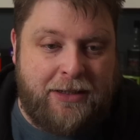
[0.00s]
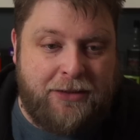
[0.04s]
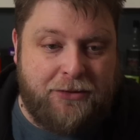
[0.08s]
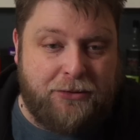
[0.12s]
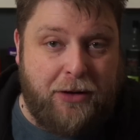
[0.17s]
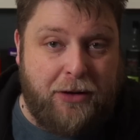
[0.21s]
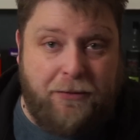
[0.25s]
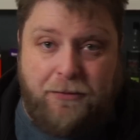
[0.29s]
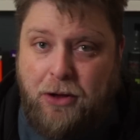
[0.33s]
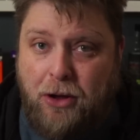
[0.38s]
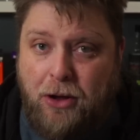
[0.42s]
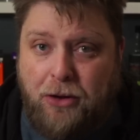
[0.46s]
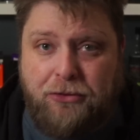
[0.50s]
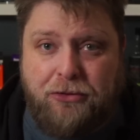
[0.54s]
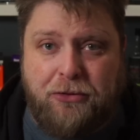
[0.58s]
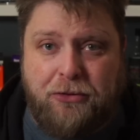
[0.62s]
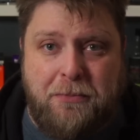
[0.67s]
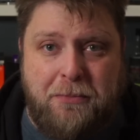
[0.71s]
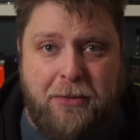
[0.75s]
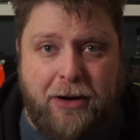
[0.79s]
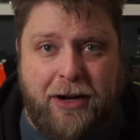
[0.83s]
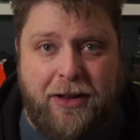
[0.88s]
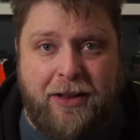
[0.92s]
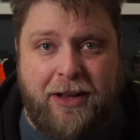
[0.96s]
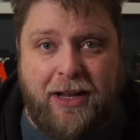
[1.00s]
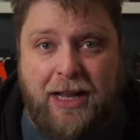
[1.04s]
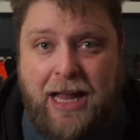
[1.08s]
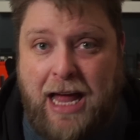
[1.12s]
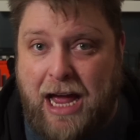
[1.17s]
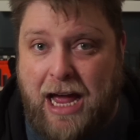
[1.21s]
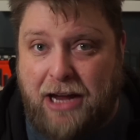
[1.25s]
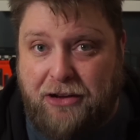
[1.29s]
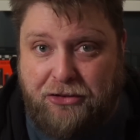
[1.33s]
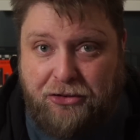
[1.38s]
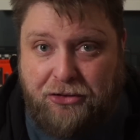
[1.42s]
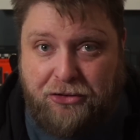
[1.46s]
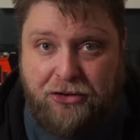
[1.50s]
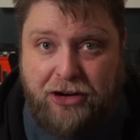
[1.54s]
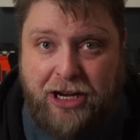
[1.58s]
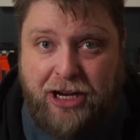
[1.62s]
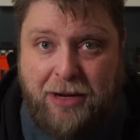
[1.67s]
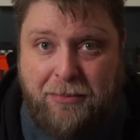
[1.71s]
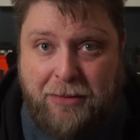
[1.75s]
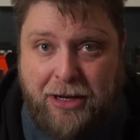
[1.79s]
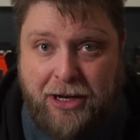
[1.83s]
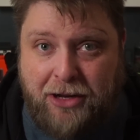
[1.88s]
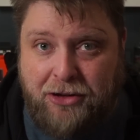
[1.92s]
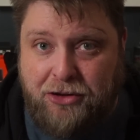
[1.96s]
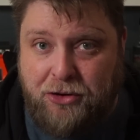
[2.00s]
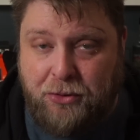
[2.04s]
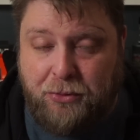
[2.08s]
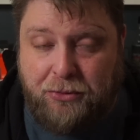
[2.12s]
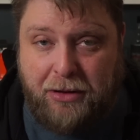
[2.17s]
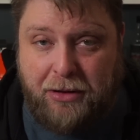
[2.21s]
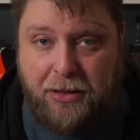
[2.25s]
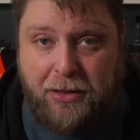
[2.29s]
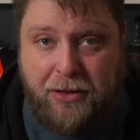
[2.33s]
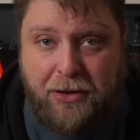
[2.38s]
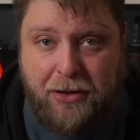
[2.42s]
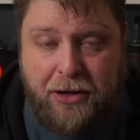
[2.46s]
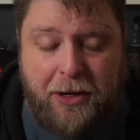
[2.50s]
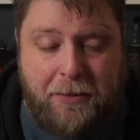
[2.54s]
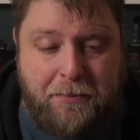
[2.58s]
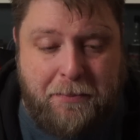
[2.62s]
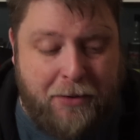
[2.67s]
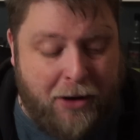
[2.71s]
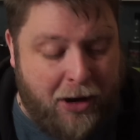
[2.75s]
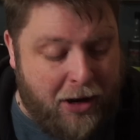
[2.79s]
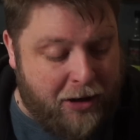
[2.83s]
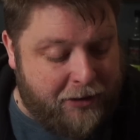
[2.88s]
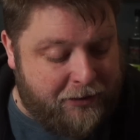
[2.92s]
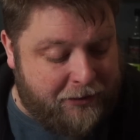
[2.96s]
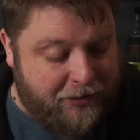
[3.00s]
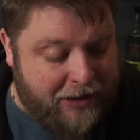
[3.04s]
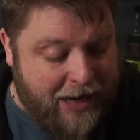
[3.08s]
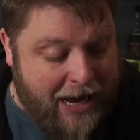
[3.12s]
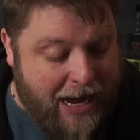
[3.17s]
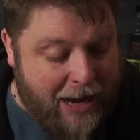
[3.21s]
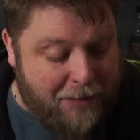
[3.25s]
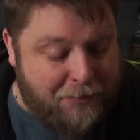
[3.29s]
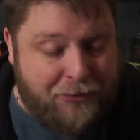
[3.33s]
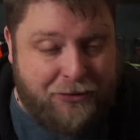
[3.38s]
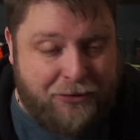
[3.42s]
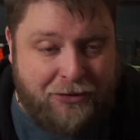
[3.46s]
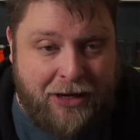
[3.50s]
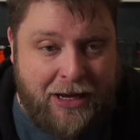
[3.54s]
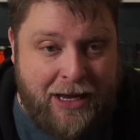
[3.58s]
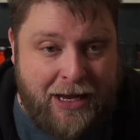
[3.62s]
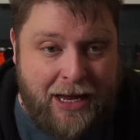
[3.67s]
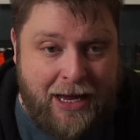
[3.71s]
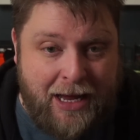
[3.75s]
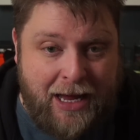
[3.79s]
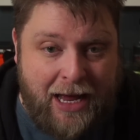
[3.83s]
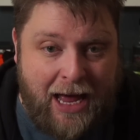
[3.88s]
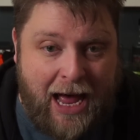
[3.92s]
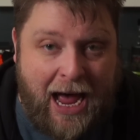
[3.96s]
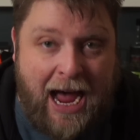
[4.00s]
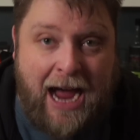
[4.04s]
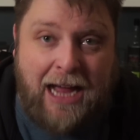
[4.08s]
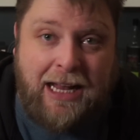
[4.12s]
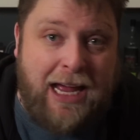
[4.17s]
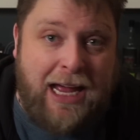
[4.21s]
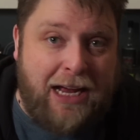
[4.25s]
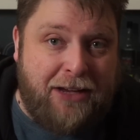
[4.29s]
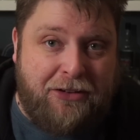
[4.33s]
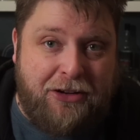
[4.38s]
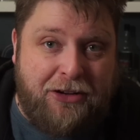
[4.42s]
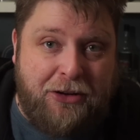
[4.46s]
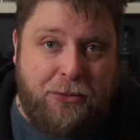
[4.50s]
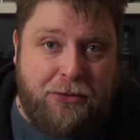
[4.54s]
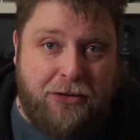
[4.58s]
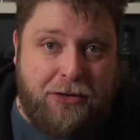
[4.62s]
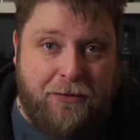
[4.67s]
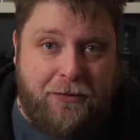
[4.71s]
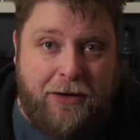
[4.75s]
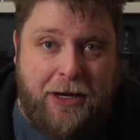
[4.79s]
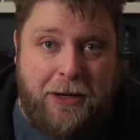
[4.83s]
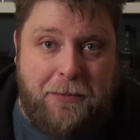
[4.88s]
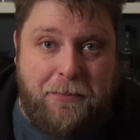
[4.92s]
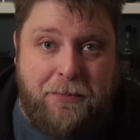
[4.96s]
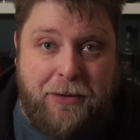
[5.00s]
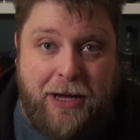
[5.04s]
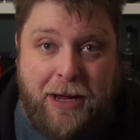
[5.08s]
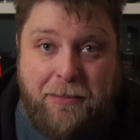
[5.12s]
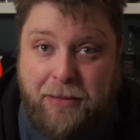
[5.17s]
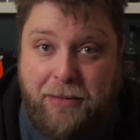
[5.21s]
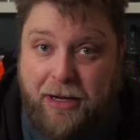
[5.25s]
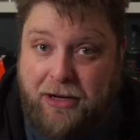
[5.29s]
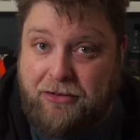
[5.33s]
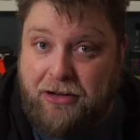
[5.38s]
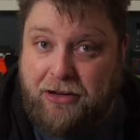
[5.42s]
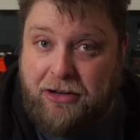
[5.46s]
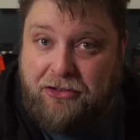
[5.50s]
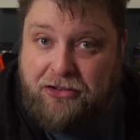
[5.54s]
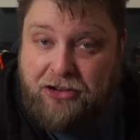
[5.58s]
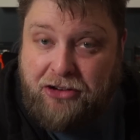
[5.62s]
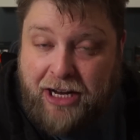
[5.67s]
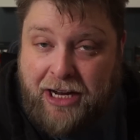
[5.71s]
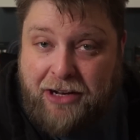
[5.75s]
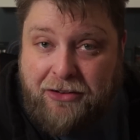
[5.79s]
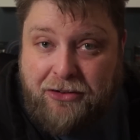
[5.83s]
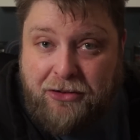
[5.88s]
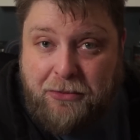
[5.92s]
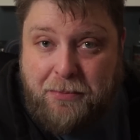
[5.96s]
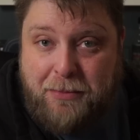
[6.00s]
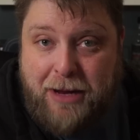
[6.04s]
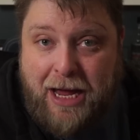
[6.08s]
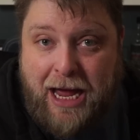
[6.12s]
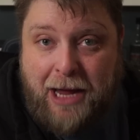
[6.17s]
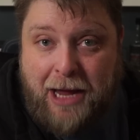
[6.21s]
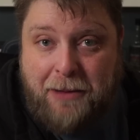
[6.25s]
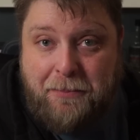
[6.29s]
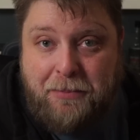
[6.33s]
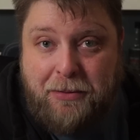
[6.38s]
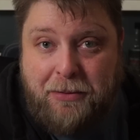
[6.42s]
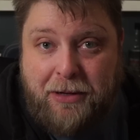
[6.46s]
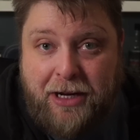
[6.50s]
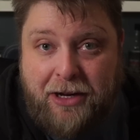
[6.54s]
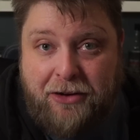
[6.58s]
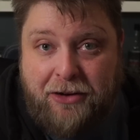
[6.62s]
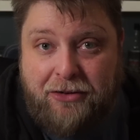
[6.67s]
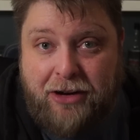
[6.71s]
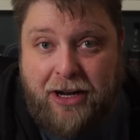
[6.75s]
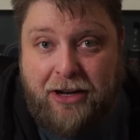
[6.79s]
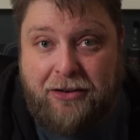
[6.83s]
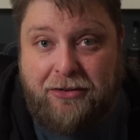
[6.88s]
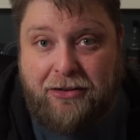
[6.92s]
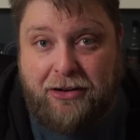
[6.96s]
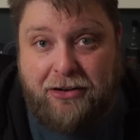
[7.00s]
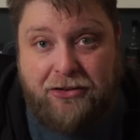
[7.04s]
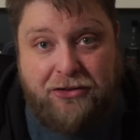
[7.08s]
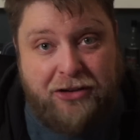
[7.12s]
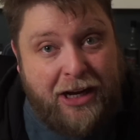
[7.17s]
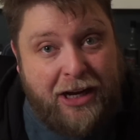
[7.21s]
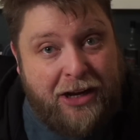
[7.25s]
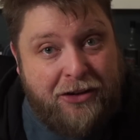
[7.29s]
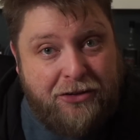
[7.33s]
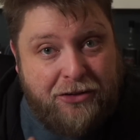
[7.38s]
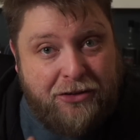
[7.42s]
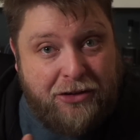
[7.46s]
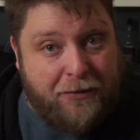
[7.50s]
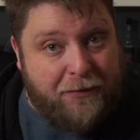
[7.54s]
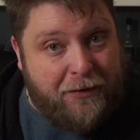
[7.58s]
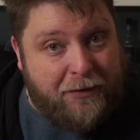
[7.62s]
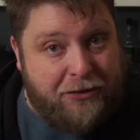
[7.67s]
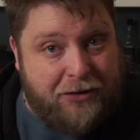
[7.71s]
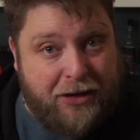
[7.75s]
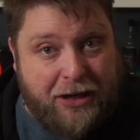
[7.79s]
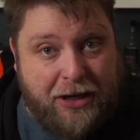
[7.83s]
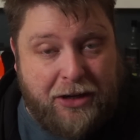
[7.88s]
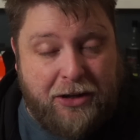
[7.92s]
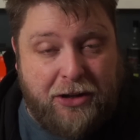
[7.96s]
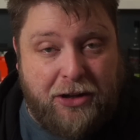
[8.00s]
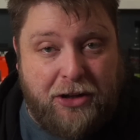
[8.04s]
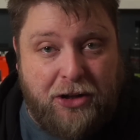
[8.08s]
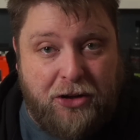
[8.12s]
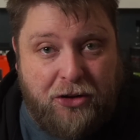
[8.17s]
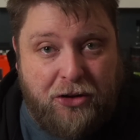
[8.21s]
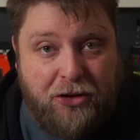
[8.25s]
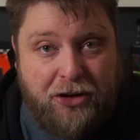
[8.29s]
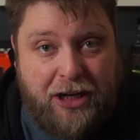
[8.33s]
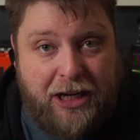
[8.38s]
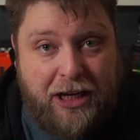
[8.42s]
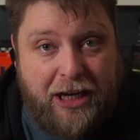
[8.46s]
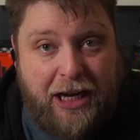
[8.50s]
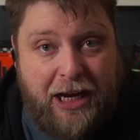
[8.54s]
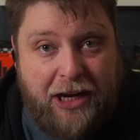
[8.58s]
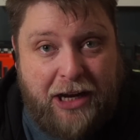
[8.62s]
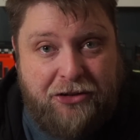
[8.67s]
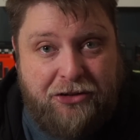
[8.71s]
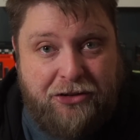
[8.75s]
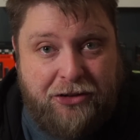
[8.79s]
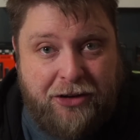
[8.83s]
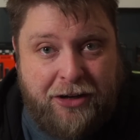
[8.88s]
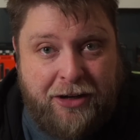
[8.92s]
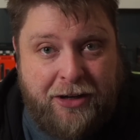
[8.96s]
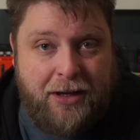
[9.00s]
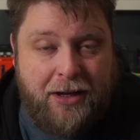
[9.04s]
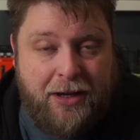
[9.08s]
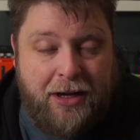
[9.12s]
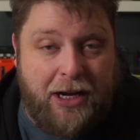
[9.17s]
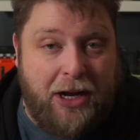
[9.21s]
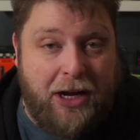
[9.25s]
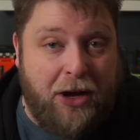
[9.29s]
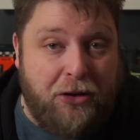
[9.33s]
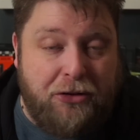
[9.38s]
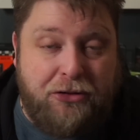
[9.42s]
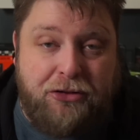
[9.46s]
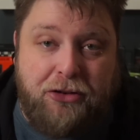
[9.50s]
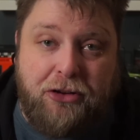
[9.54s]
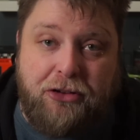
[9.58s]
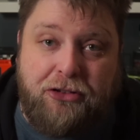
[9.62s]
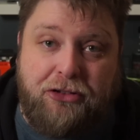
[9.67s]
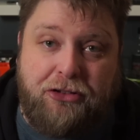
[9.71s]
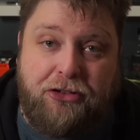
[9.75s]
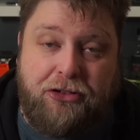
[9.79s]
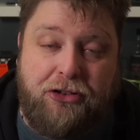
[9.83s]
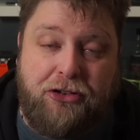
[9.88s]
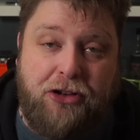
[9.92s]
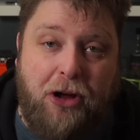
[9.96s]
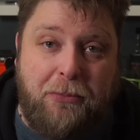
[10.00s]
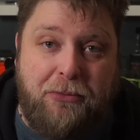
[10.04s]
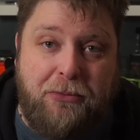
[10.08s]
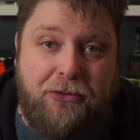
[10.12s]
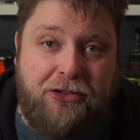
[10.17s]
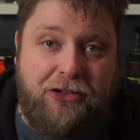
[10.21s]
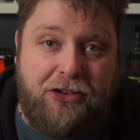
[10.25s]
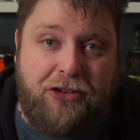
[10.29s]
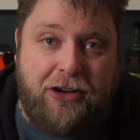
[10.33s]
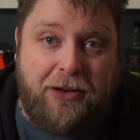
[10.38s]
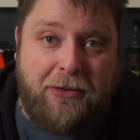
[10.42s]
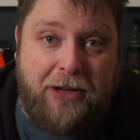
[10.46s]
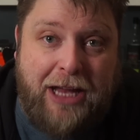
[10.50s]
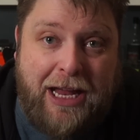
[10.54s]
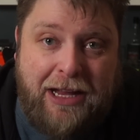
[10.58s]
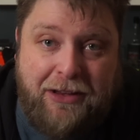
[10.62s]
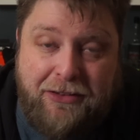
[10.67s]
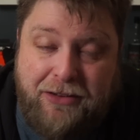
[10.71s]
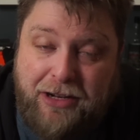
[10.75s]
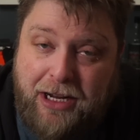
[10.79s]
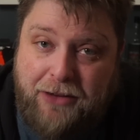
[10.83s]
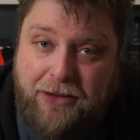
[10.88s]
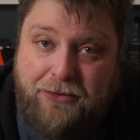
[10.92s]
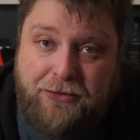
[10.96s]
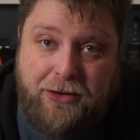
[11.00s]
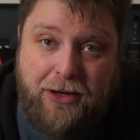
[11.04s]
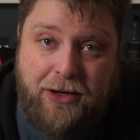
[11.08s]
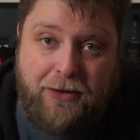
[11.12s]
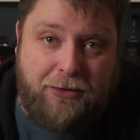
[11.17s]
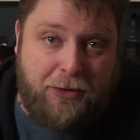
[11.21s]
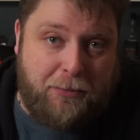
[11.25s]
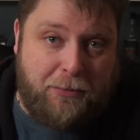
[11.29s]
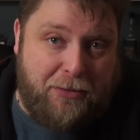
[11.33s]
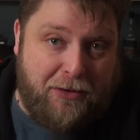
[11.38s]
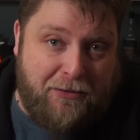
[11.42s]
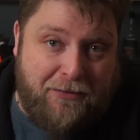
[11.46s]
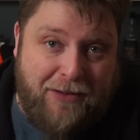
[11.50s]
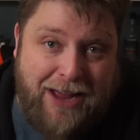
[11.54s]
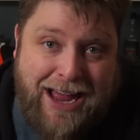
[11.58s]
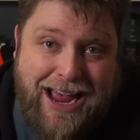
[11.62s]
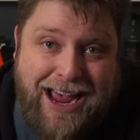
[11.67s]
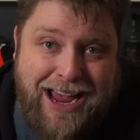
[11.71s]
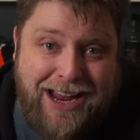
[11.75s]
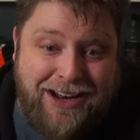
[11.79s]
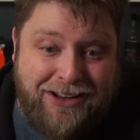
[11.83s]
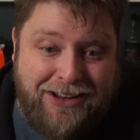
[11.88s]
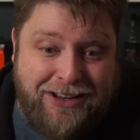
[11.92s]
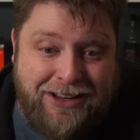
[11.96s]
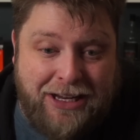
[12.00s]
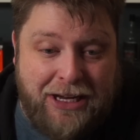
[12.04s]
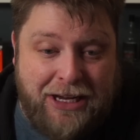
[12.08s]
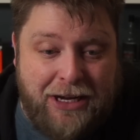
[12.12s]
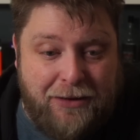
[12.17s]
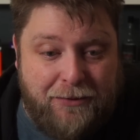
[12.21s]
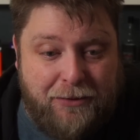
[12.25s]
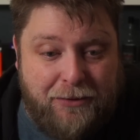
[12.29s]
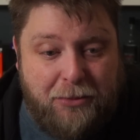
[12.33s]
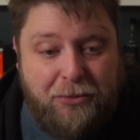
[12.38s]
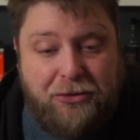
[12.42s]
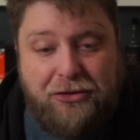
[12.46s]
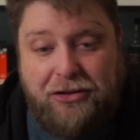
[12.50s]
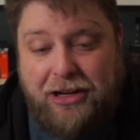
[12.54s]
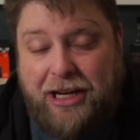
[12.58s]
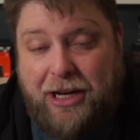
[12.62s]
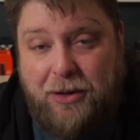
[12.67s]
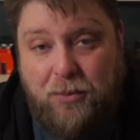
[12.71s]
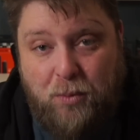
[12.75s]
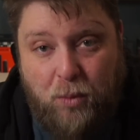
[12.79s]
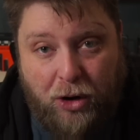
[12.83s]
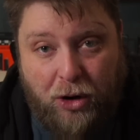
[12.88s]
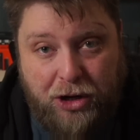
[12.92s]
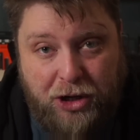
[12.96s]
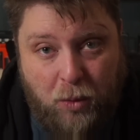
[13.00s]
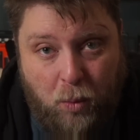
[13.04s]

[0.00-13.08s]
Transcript: So if you're somebody that likes streaming and using third-party apps, I like to use a VPN because it changes my IP address, it changes your physical location, and it also stops your internet service provider from seeing what you're